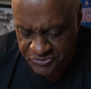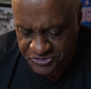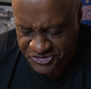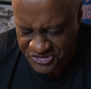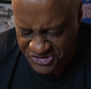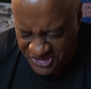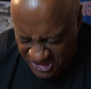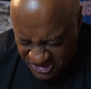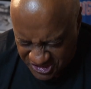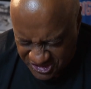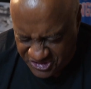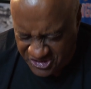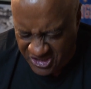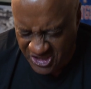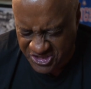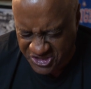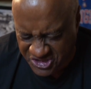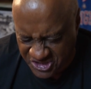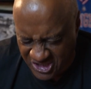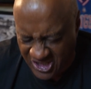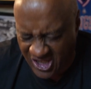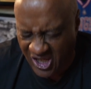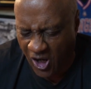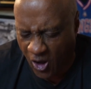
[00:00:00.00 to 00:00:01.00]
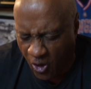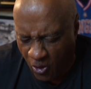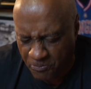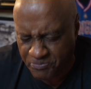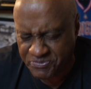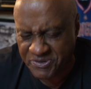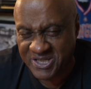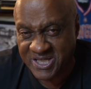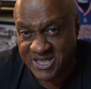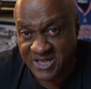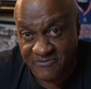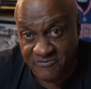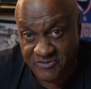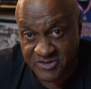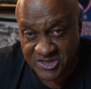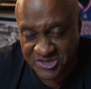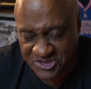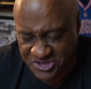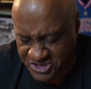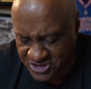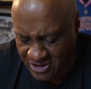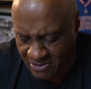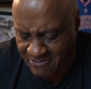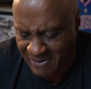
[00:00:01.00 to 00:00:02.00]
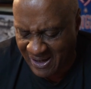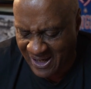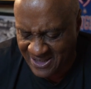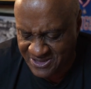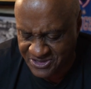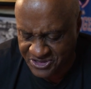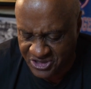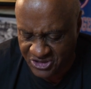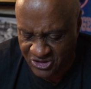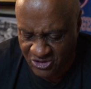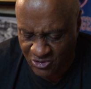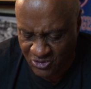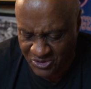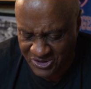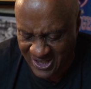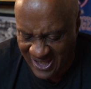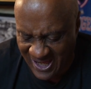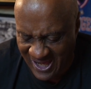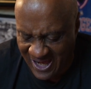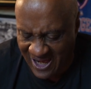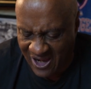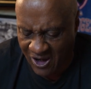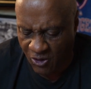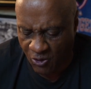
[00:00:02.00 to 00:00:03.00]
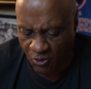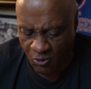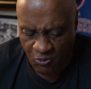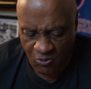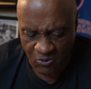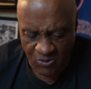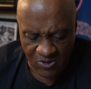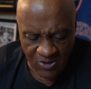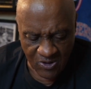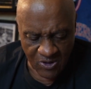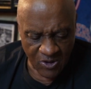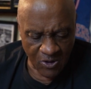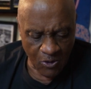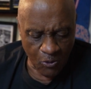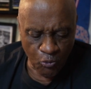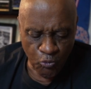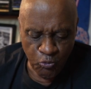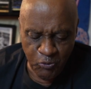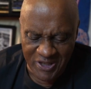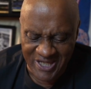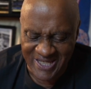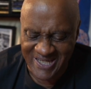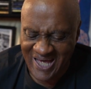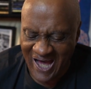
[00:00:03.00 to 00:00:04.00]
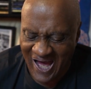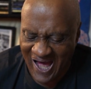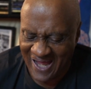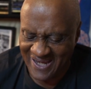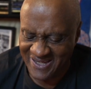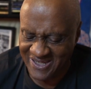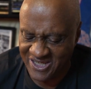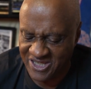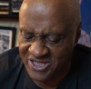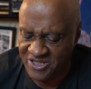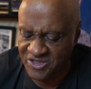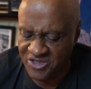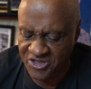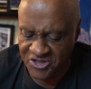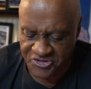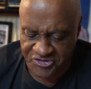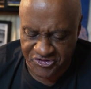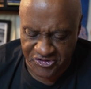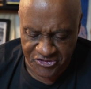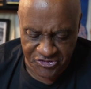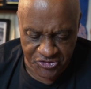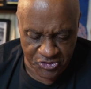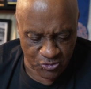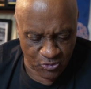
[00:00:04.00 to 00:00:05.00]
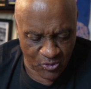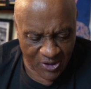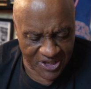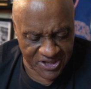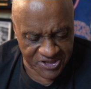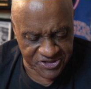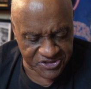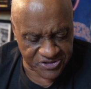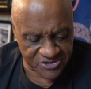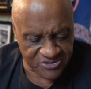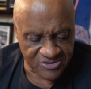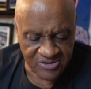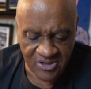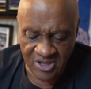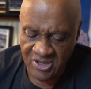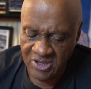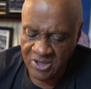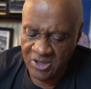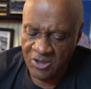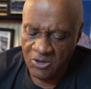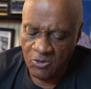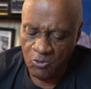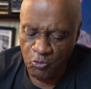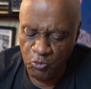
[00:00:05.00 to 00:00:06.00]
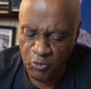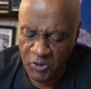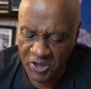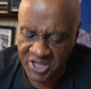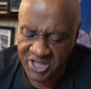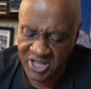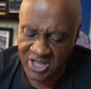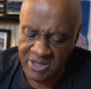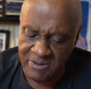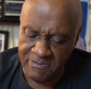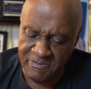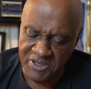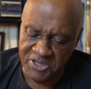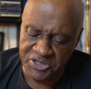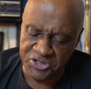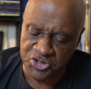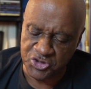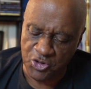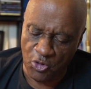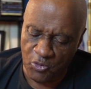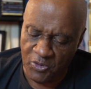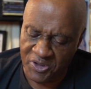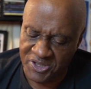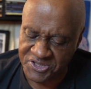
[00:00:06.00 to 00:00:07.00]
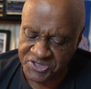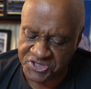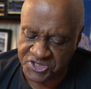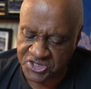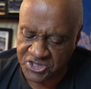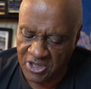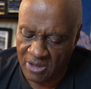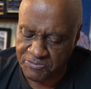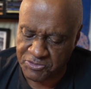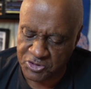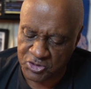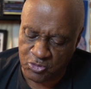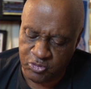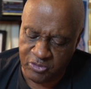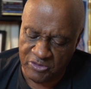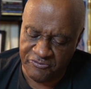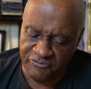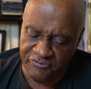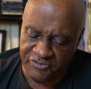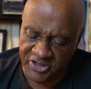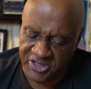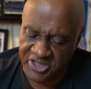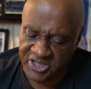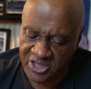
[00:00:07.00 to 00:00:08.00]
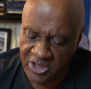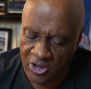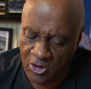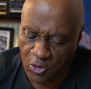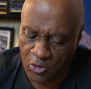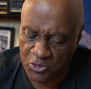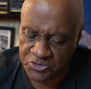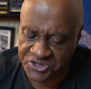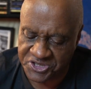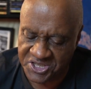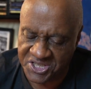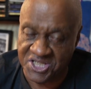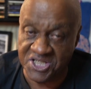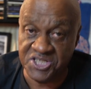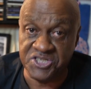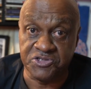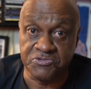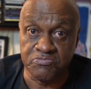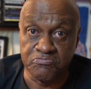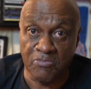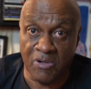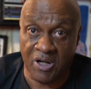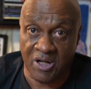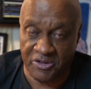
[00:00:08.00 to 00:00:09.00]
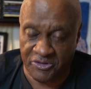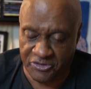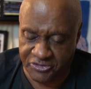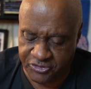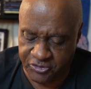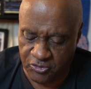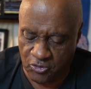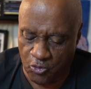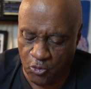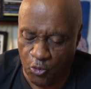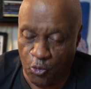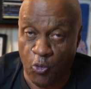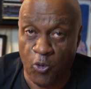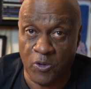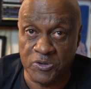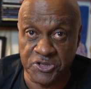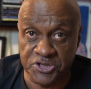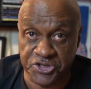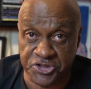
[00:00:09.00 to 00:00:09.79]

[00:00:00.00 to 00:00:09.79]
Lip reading: this should help you, give you some idea on how we got in this situation. We're going to be doing subsequent videos each month on the